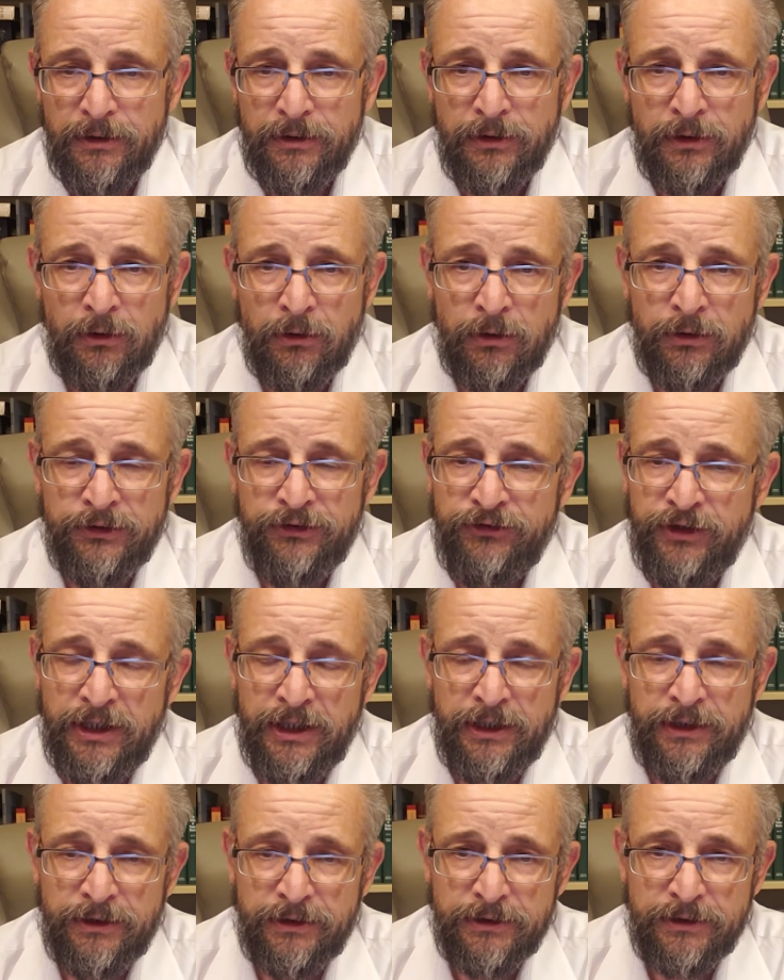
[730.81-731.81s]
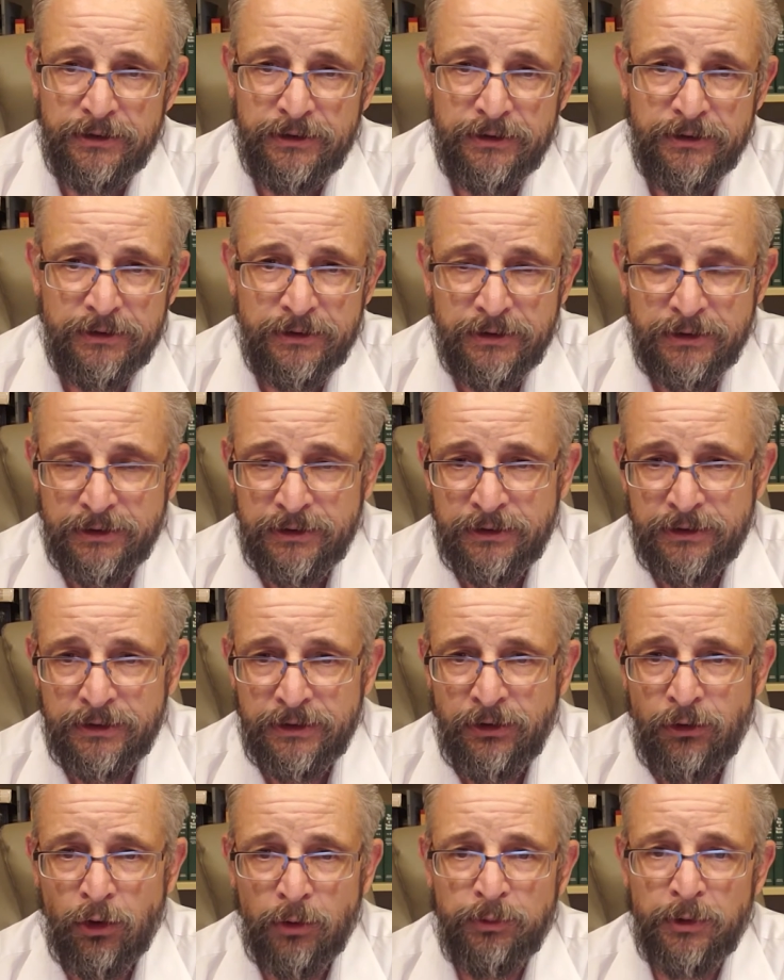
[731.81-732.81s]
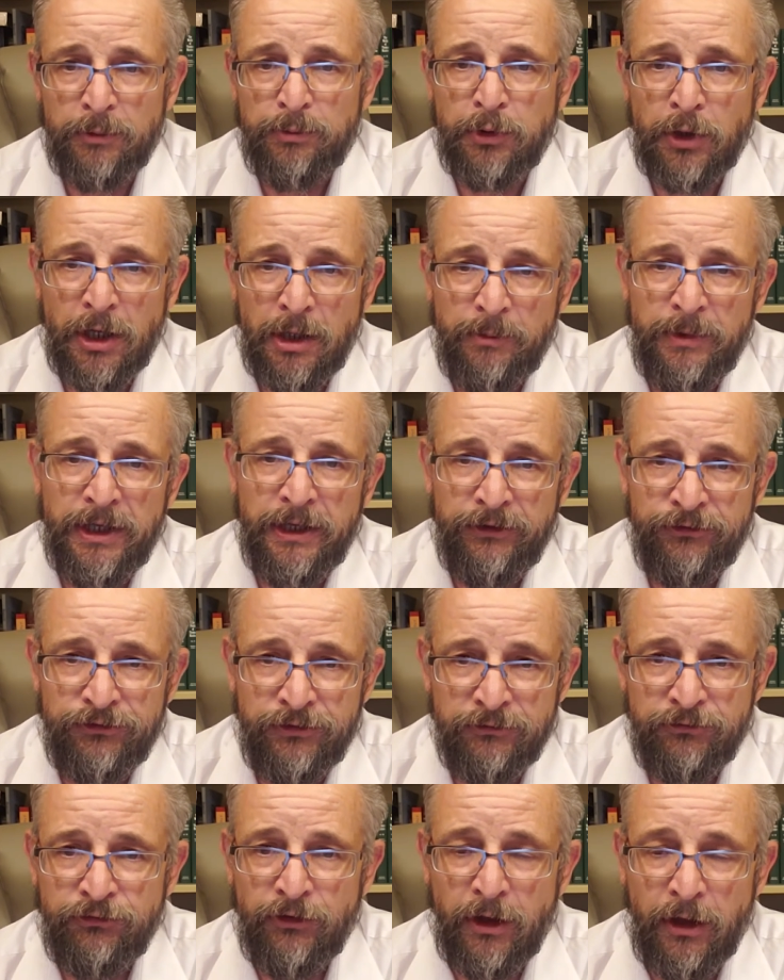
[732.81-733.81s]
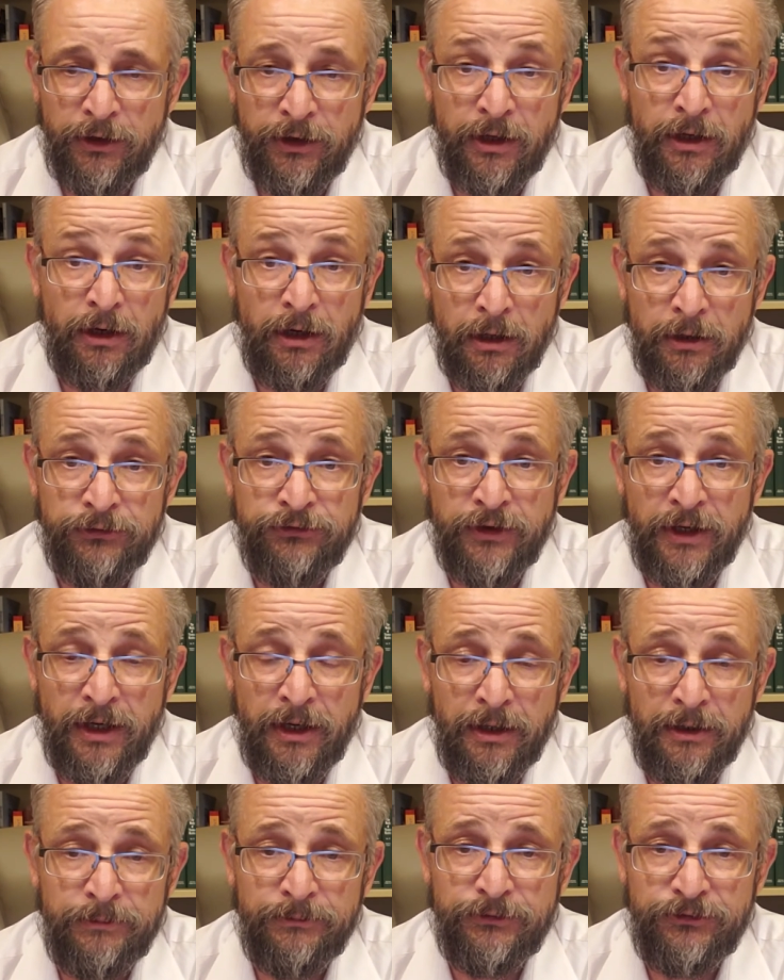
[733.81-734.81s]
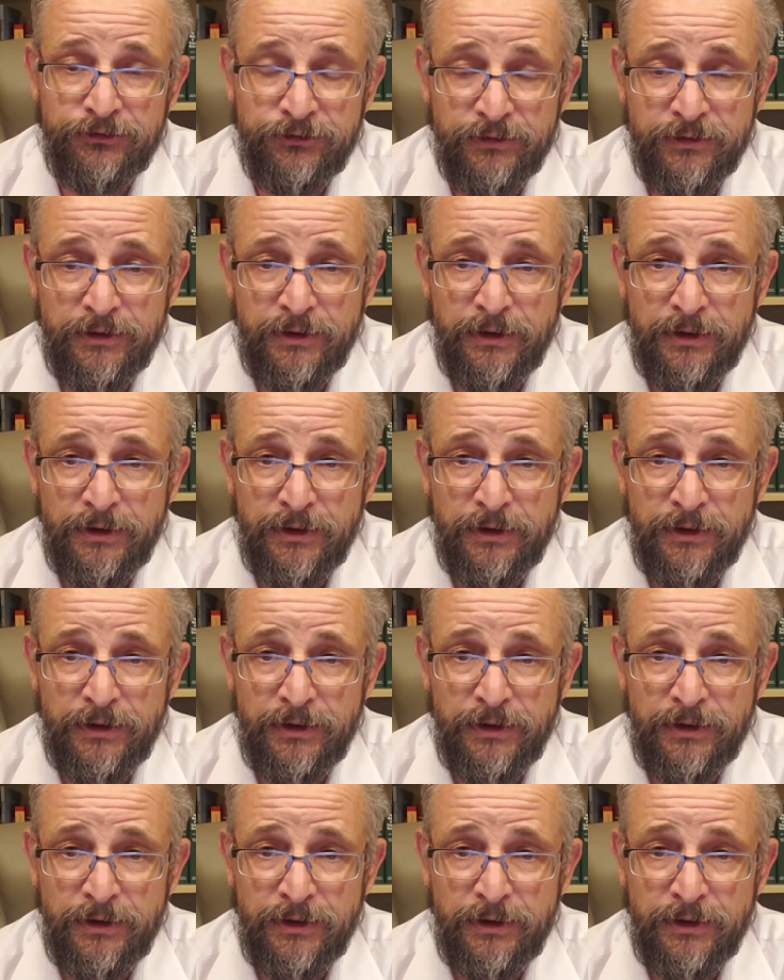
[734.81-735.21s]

No, indeed, corporate prayer meetings have fallen on hard times.